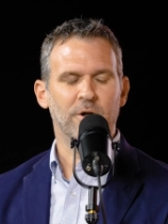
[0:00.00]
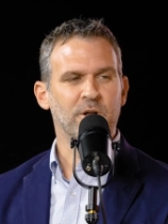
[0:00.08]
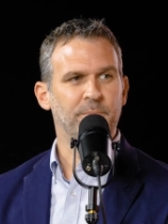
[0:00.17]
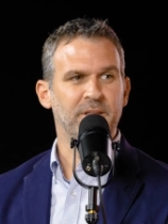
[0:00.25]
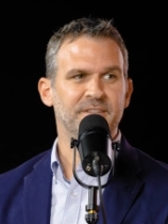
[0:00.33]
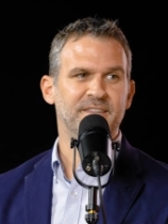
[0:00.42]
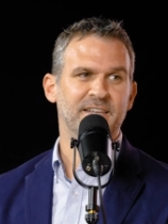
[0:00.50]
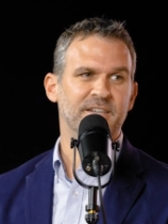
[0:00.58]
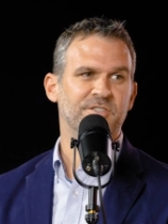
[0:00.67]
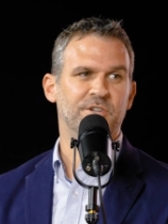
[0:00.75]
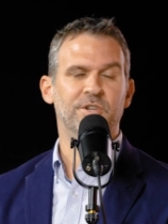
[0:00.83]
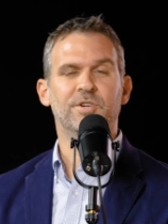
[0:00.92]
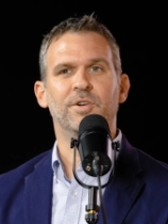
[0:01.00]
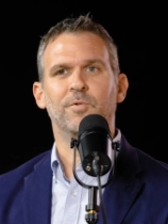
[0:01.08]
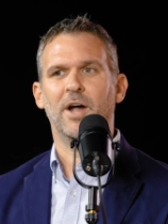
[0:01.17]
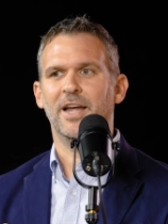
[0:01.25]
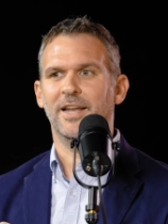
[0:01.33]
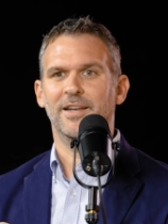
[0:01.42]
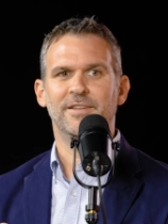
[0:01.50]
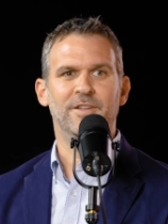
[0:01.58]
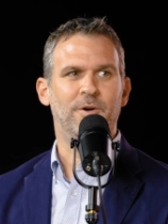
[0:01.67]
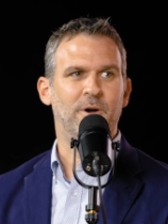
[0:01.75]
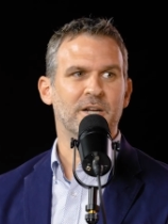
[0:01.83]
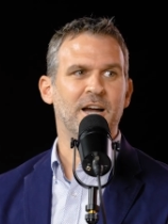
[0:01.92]
completes things, or you can write,
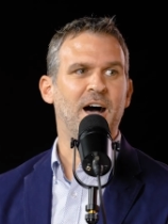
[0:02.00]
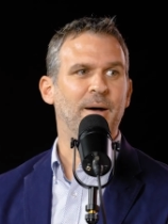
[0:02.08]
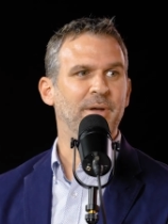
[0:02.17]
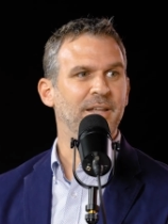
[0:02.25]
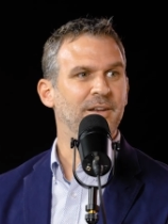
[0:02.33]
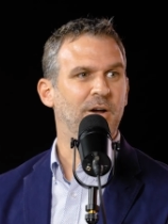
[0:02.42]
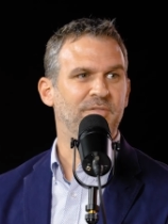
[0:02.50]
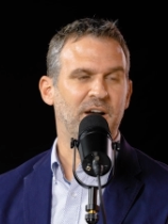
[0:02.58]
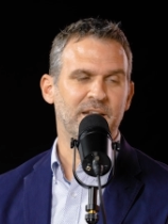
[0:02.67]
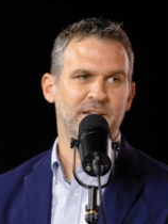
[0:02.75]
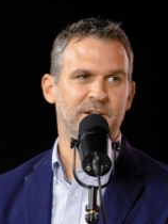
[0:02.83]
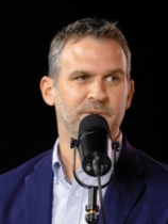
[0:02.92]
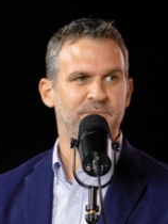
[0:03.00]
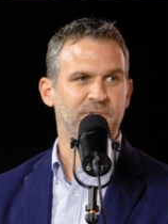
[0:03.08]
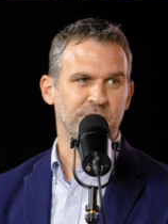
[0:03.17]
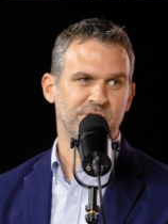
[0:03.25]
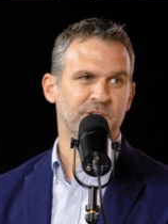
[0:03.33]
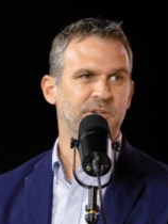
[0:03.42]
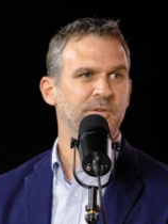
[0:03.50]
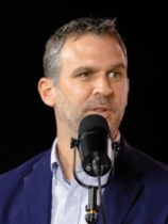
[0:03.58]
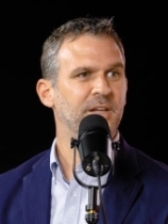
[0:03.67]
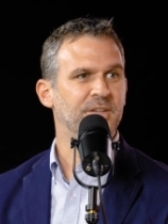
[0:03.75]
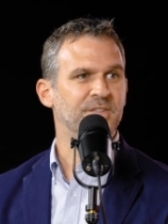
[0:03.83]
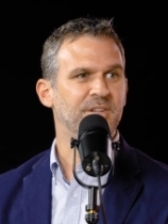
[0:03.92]
a comment of, I need a function to do
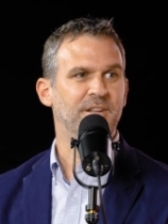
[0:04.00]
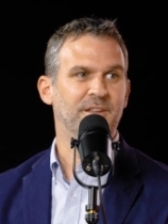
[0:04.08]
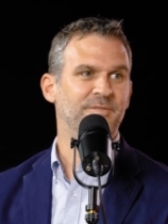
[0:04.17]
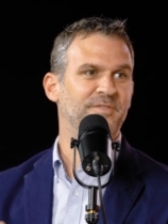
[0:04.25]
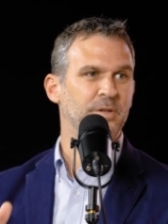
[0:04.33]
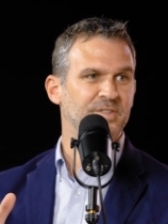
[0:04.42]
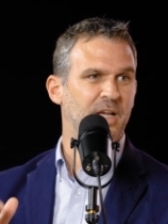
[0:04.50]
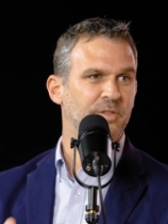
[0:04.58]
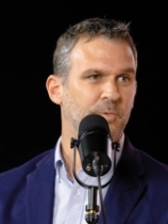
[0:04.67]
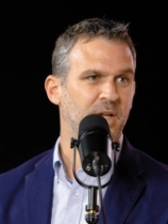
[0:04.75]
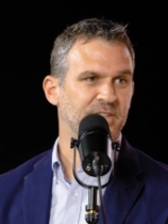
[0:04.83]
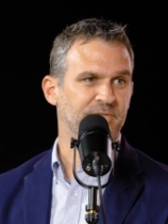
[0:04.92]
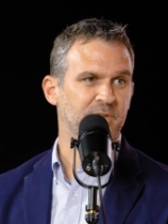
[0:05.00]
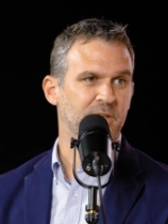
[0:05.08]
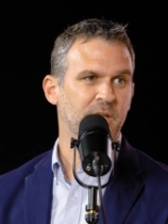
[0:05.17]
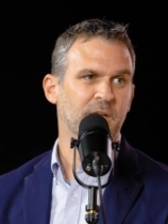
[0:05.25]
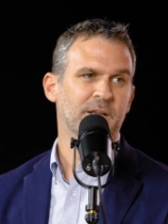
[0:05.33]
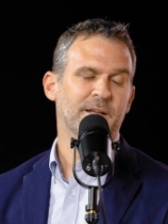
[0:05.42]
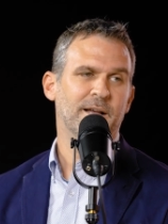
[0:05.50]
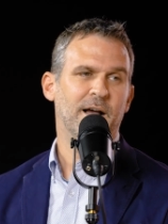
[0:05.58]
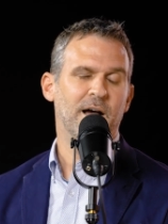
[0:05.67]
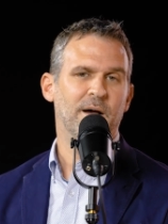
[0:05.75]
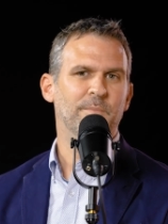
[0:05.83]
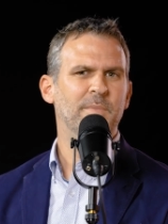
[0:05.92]
this, and it fills out the rest of it.
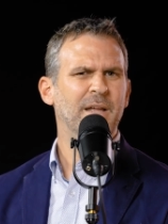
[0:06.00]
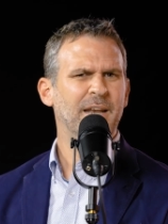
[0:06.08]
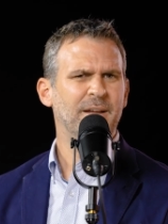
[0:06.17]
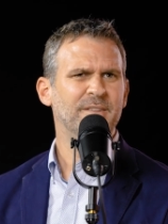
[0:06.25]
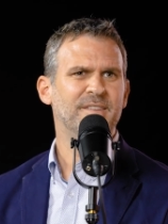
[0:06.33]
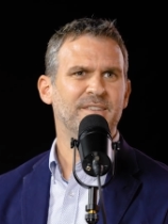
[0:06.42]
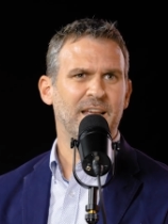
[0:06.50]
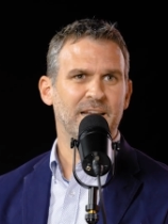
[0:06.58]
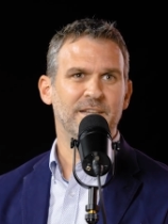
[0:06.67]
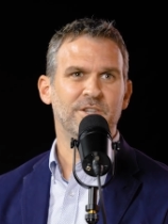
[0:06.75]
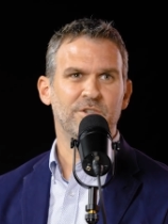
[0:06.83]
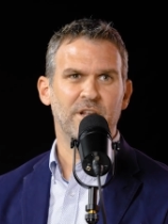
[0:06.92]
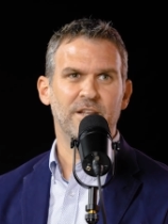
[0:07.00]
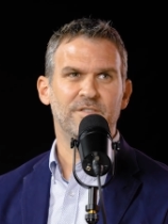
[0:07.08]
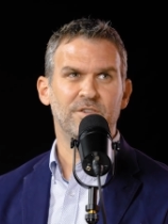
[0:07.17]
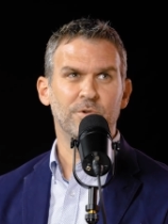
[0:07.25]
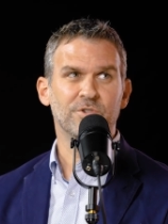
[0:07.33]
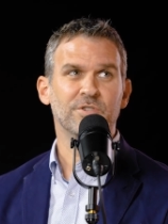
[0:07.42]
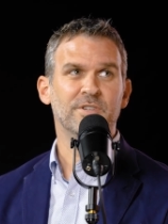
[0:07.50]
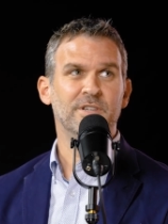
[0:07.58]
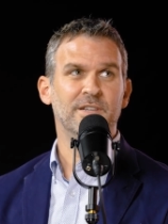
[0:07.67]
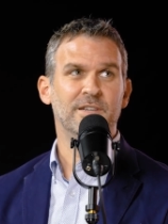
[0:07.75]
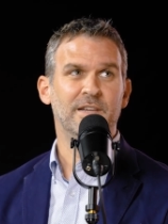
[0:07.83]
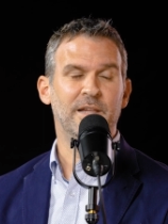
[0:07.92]
And I would say it is
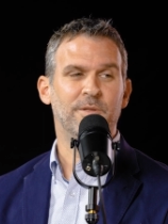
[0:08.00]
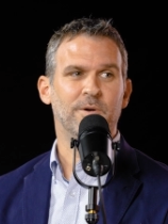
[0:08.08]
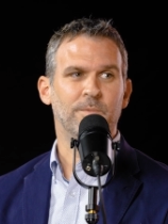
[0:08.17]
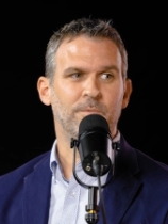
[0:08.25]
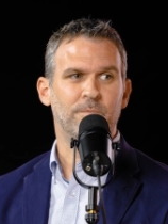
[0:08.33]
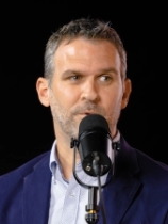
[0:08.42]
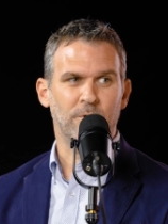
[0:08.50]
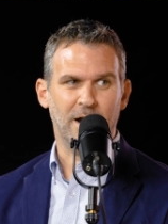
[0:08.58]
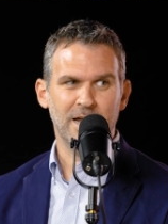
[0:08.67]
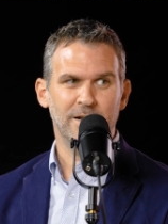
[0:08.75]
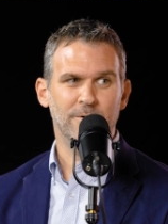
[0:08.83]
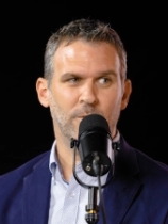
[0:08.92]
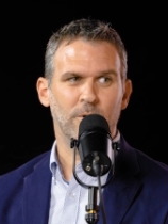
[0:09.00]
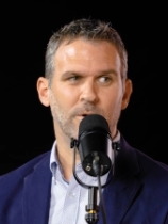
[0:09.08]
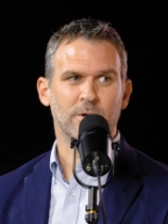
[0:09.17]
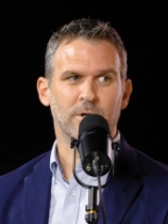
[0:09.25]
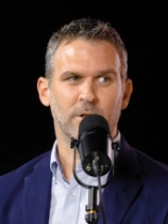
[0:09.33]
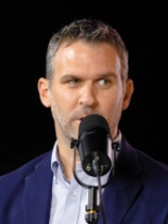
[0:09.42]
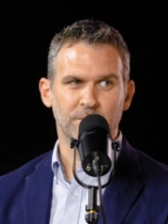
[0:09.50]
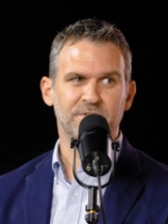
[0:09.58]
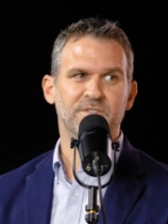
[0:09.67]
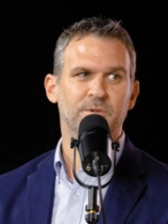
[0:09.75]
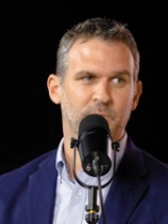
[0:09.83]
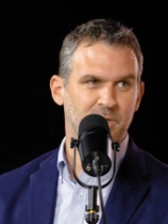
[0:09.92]
usually either right or close
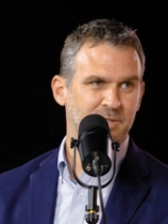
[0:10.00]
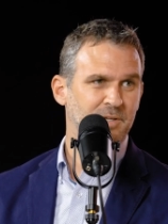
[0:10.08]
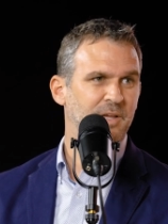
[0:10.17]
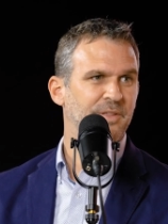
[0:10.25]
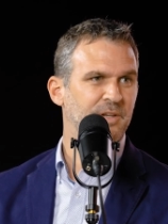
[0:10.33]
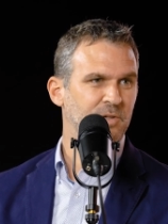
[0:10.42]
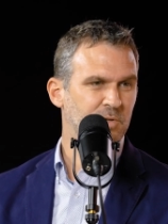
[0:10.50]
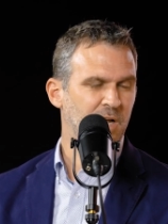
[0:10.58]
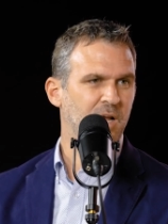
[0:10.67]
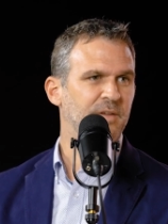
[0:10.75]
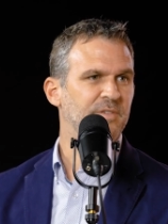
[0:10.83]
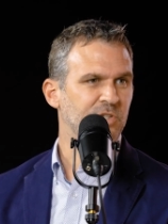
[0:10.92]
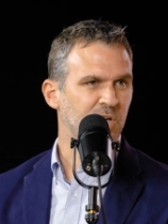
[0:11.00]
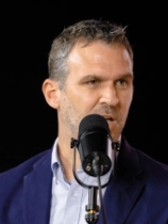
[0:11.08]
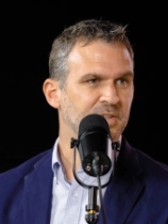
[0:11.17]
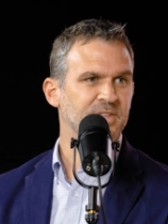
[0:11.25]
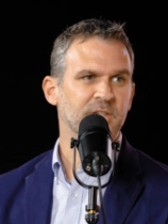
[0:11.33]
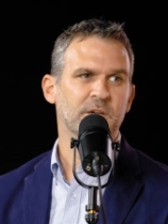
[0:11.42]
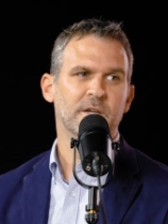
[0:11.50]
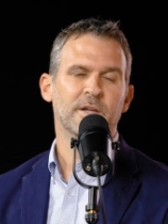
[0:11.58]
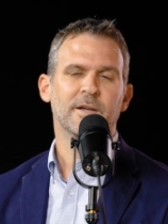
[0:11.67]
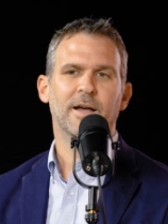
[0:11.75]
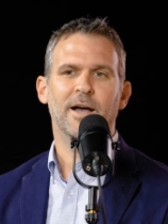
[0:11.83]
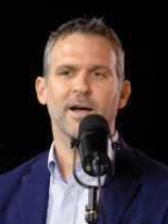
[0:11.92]
to it, and then you kind of adjust.
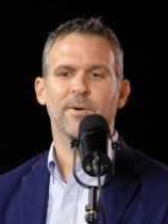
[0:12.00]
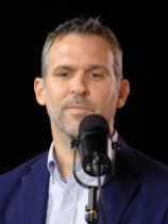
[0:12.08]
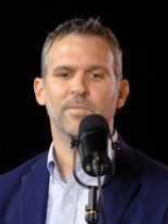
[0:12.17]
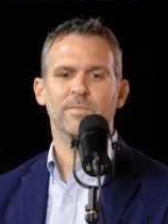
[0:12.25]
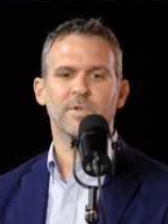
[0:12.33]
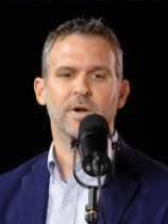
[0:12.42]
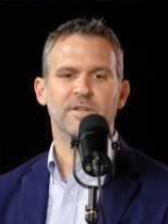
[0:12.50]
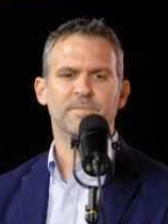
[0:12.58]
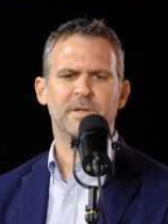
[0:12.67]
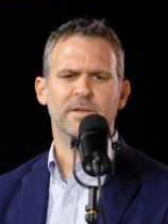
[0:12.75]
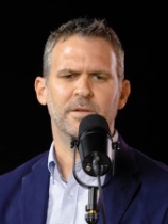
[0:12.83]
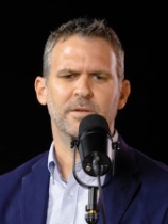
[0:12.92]
It's been